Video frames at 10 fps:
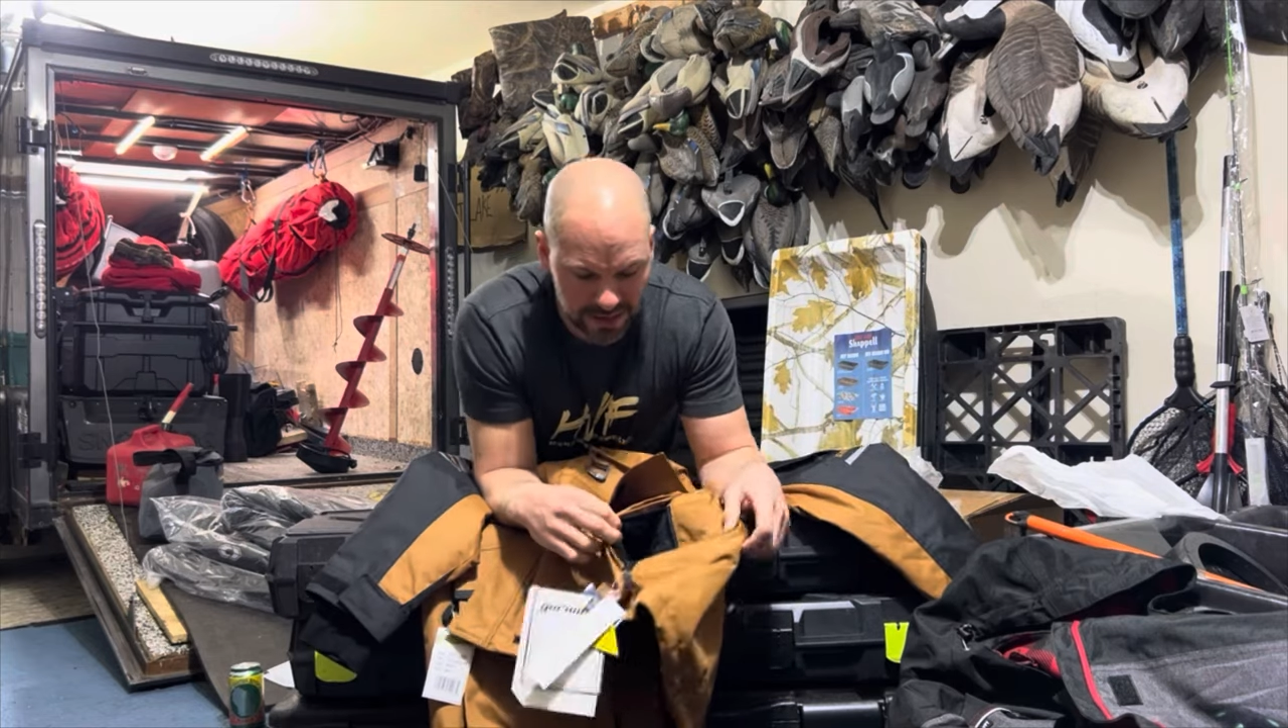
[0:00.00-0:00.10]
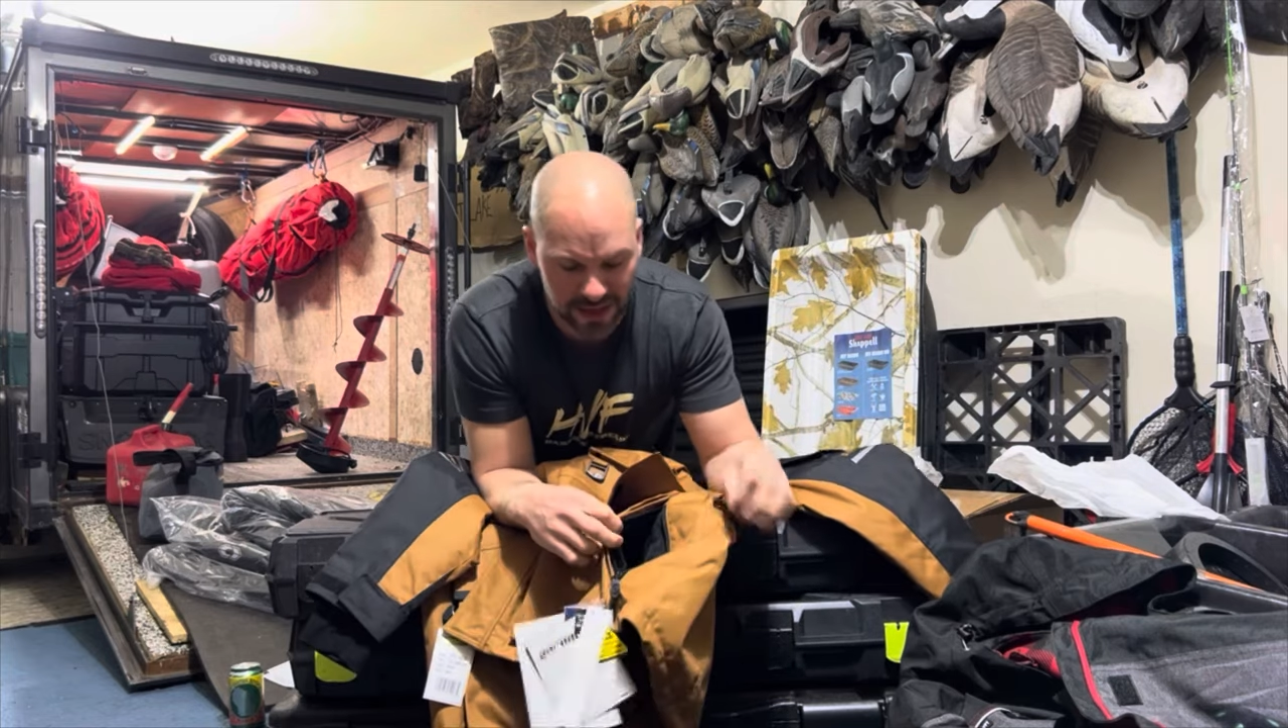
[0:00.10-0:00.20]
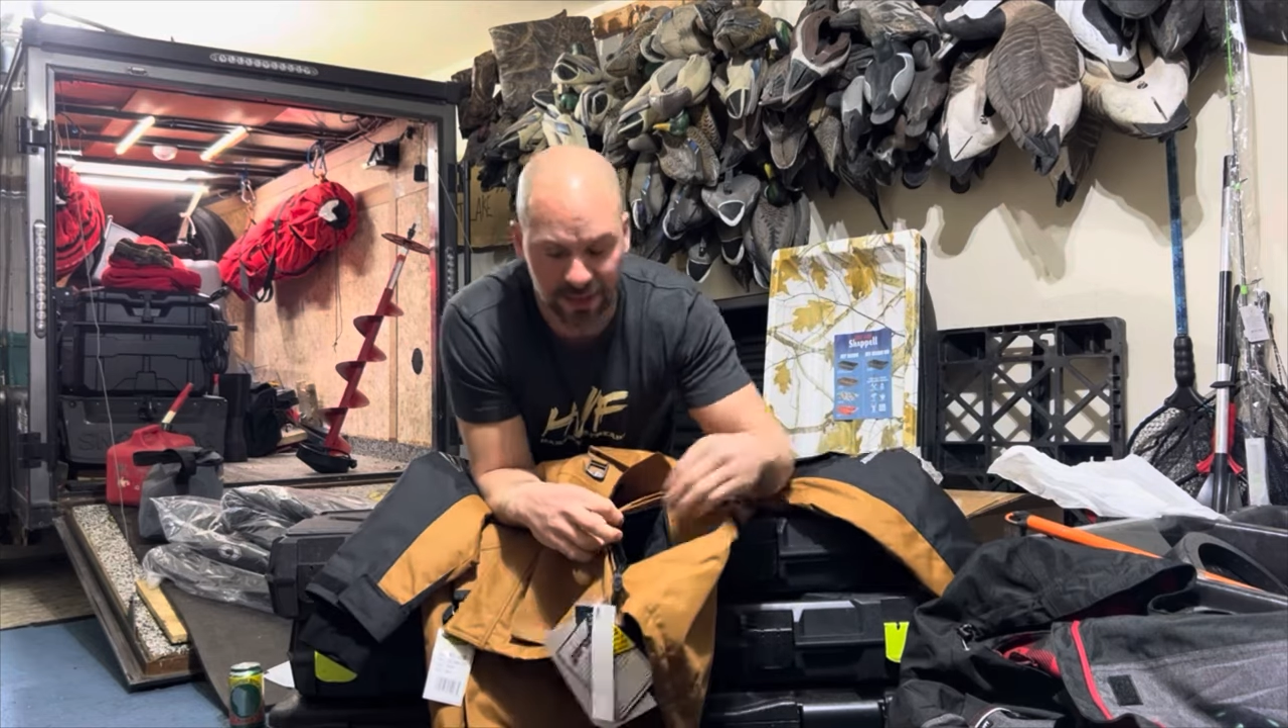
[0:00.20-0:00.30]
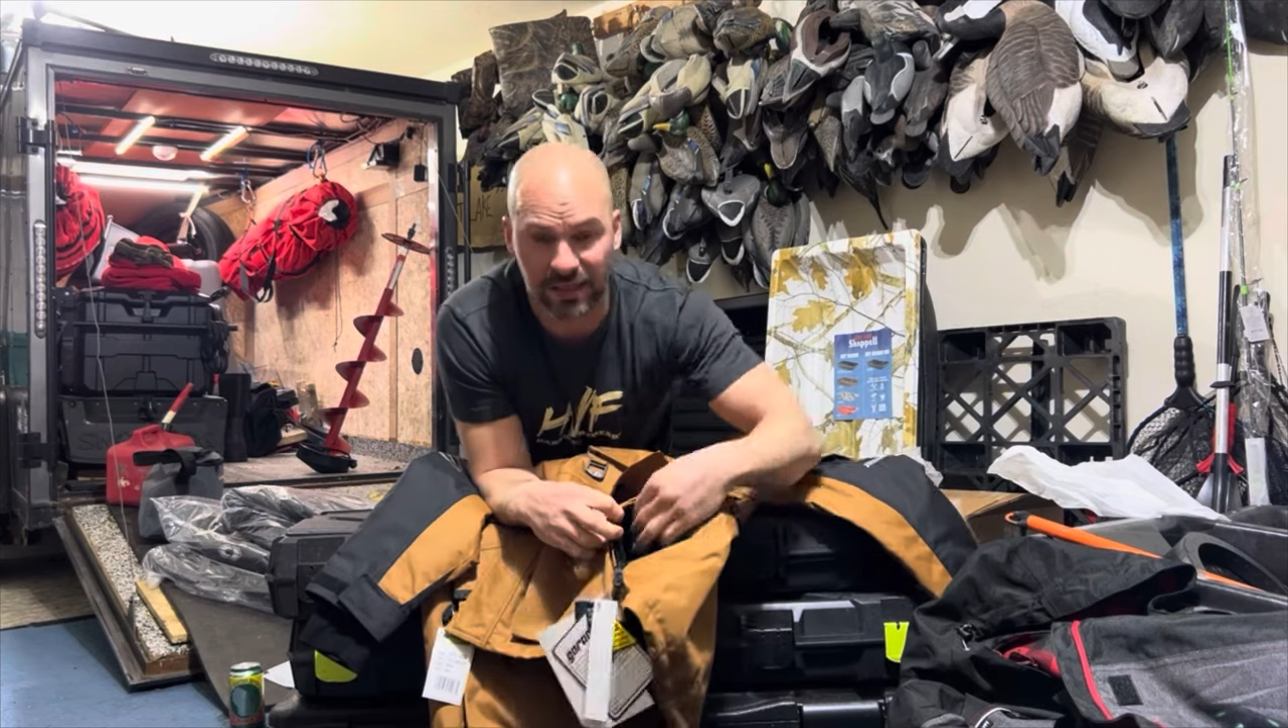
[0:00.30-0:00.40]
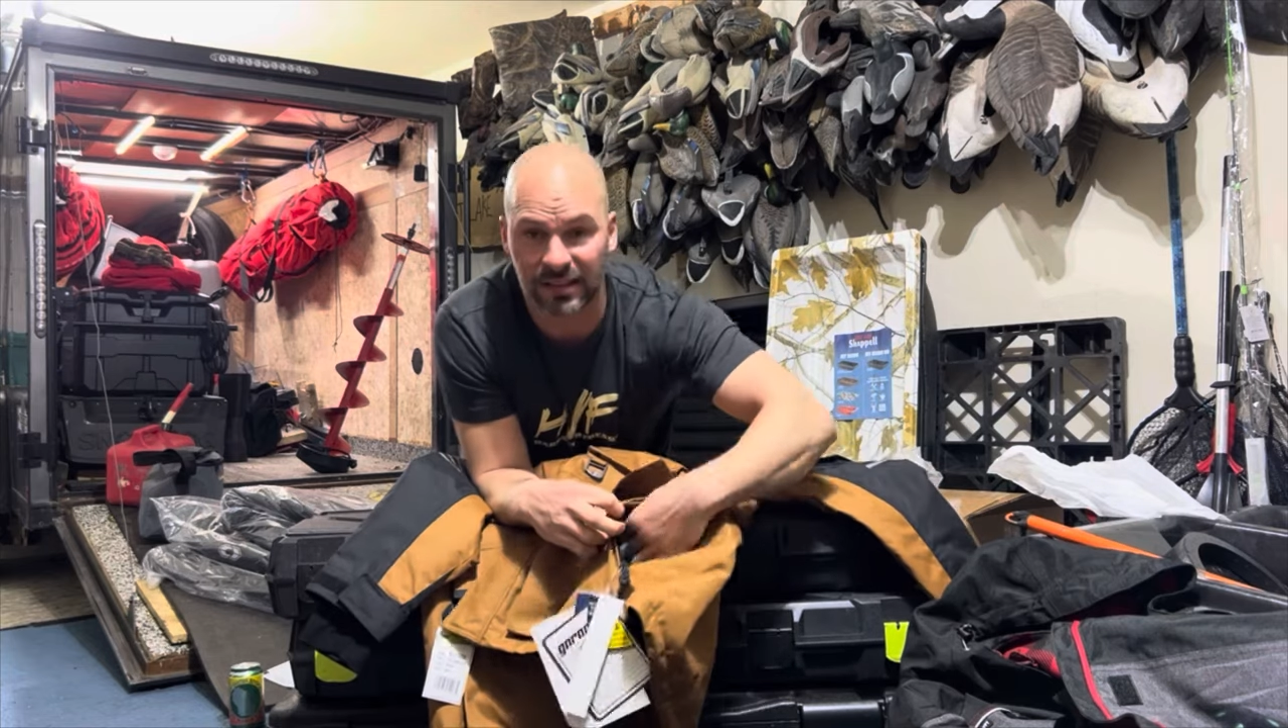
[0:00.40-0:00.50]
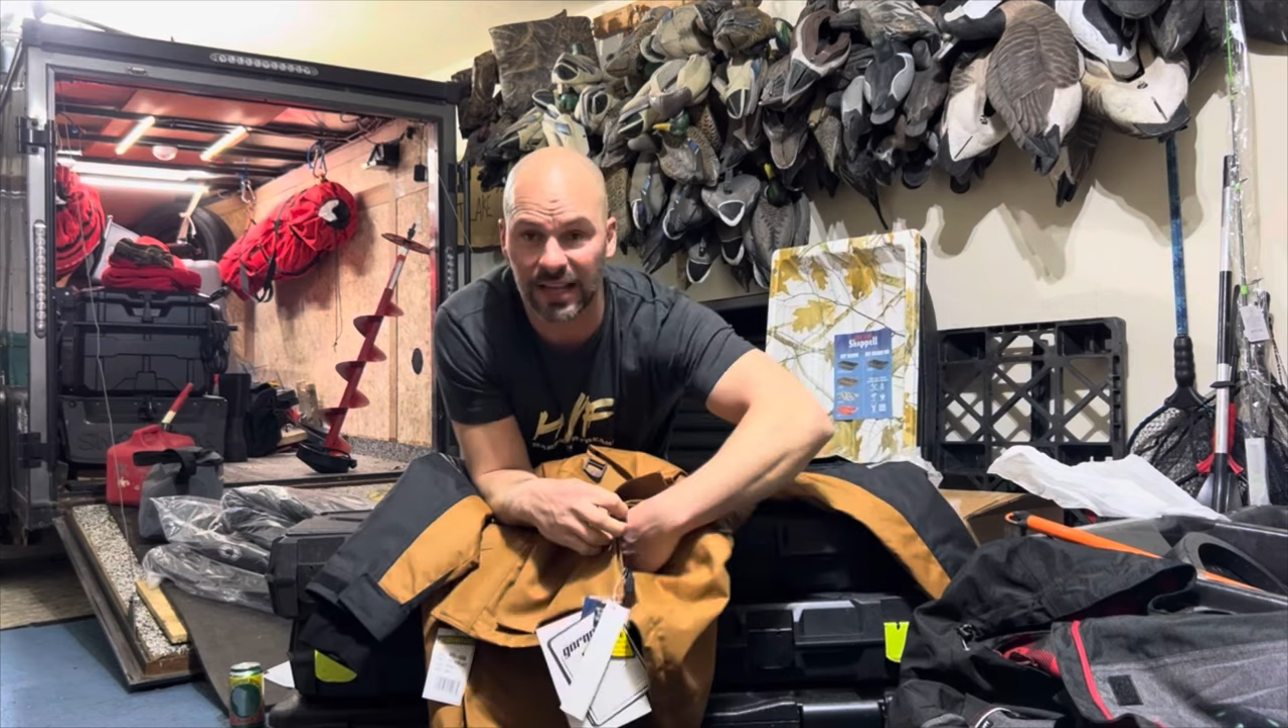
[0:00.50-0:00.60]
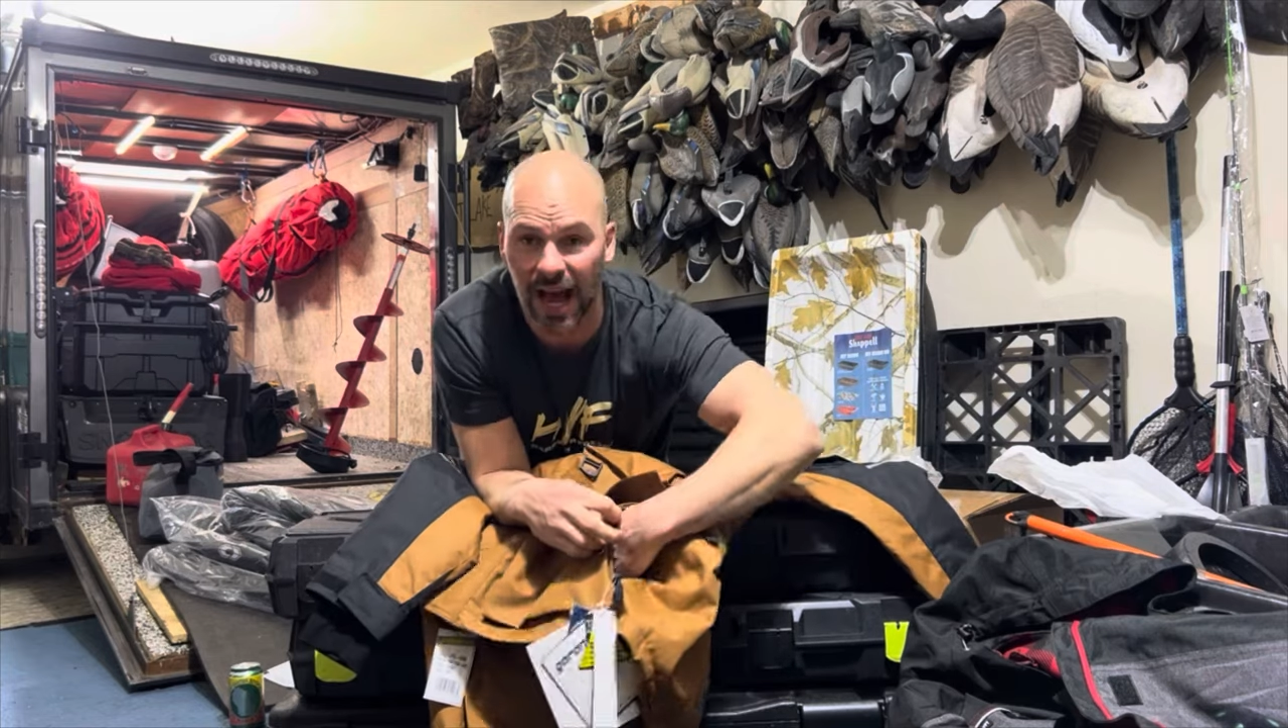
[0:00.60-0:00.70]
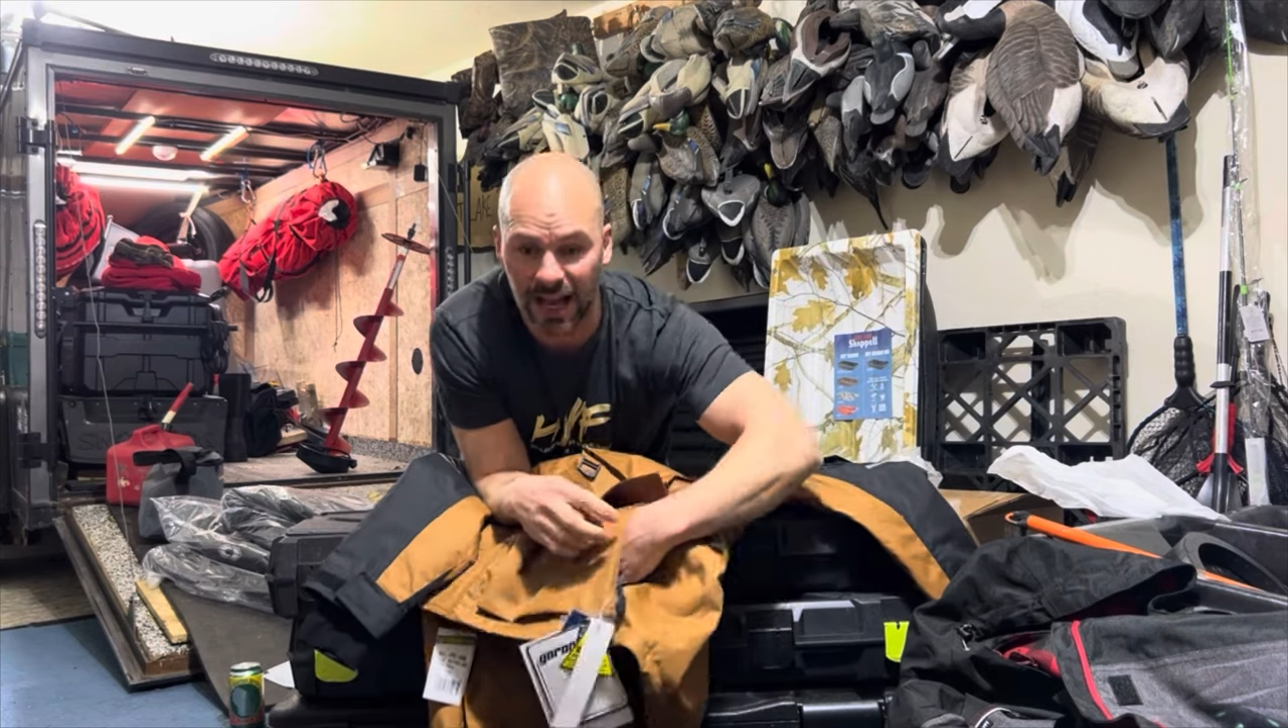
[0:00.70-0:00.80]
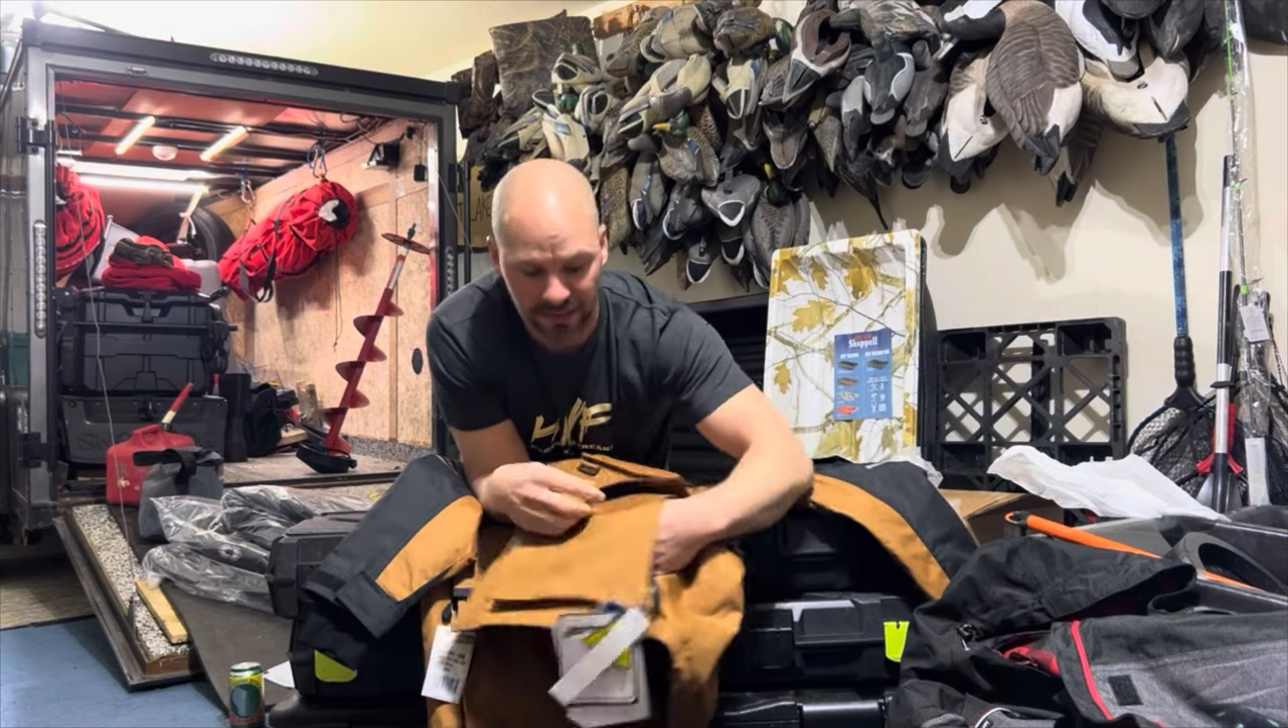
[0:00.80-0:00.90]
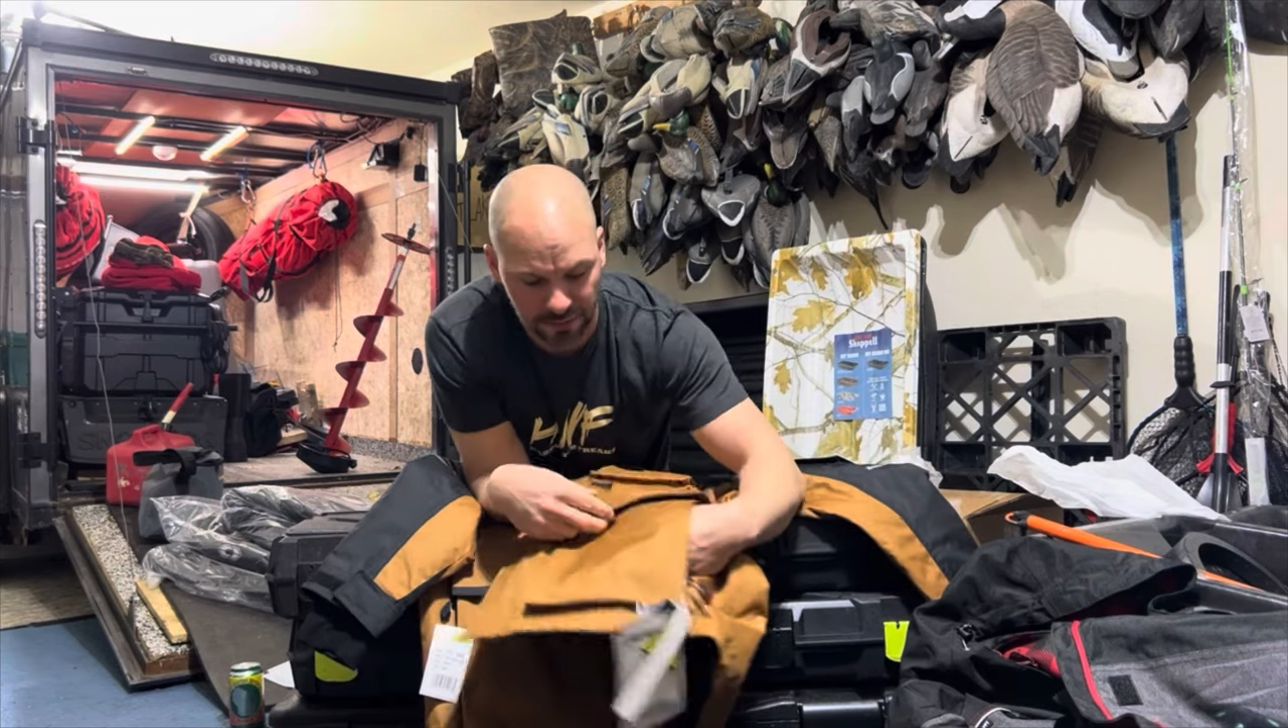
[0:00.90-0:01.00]
on the
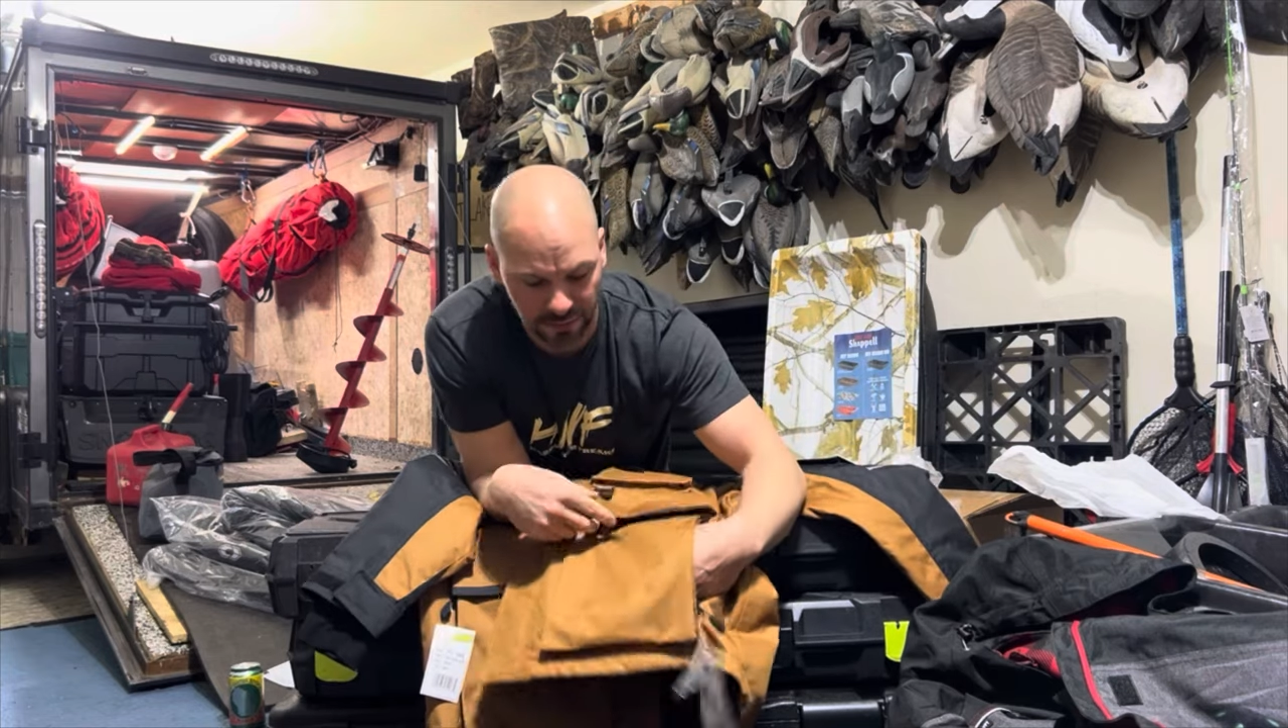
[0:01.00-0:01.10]
sides of